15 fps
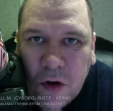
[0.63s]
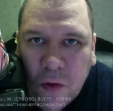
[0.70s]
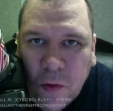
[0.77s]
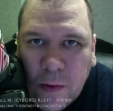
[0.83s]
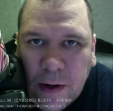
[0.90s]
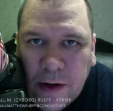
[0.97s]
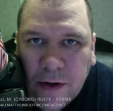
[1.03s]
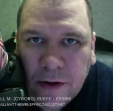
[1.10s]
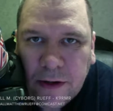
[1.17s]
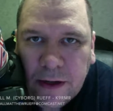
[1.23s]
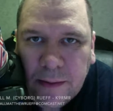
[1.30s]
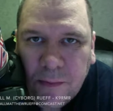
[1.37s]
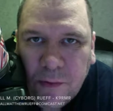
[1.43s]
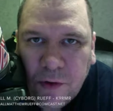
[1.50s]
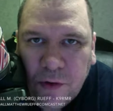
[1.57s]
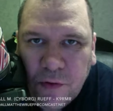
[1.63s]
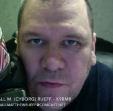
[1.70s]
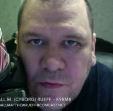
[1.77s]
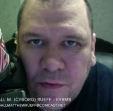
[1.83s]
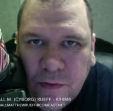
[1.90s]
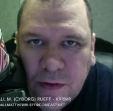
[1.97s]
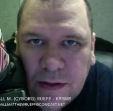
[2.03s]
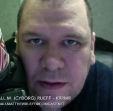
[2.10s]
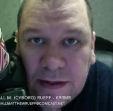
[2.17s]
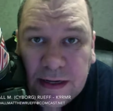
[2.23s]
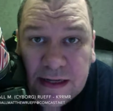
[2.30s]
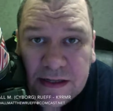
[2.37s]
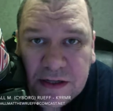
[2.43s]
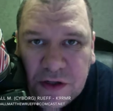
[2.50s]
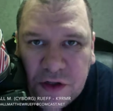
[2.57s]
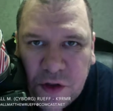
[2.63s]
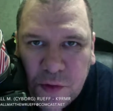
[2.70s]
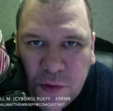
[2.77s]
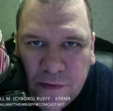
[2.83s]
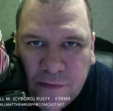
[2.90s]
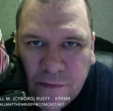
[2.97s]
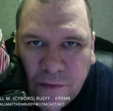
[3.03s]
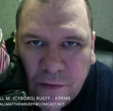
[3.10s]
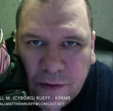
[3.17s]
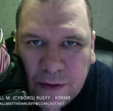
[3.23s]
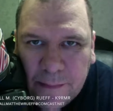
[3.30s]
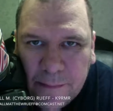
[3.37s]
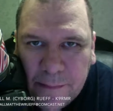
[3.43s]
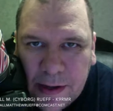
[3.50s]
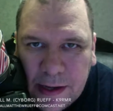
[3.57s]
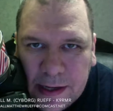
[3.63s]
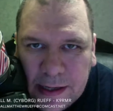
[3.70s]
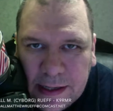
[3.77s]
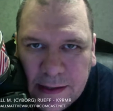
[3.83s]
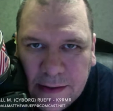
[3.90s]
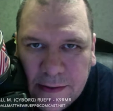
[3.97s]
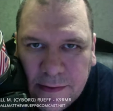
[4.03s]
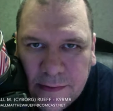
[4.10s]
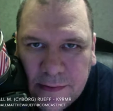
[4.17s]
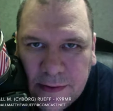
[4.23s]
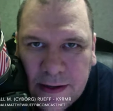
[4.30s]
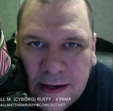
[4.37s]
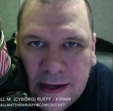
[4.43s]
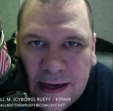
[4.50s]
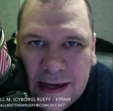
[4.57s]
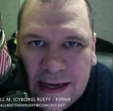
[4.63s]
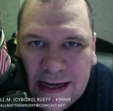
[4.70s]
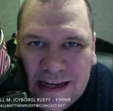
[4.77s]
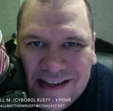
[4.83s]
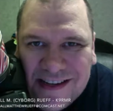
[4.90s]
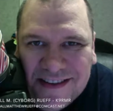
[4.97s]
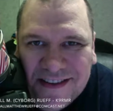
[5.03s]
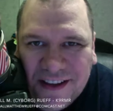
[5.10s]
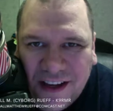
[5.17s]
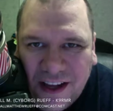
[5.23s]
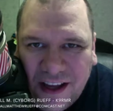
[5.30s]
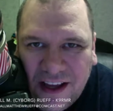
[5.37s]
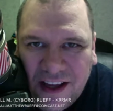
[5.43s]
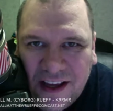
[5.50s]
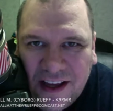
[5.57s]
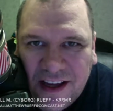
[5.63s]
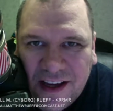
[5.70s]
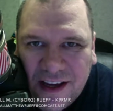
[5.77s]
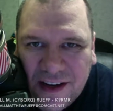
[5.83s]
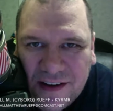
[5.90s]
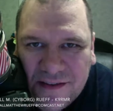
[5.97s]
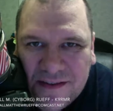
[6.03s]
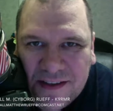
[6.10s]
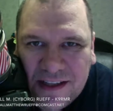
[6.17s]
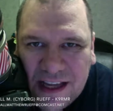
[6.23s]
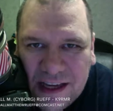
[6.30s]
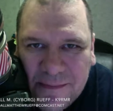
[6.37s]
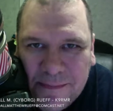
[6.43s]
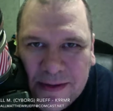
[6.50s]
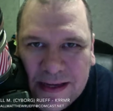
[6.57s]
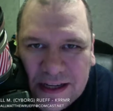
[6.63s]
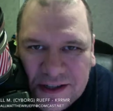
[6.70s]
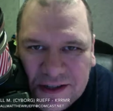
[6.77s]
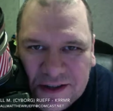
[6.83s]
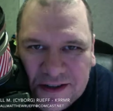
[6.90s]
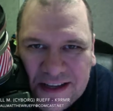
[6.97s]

Randall M. Rueff doesn't do it for the money. He just loves to take pictures.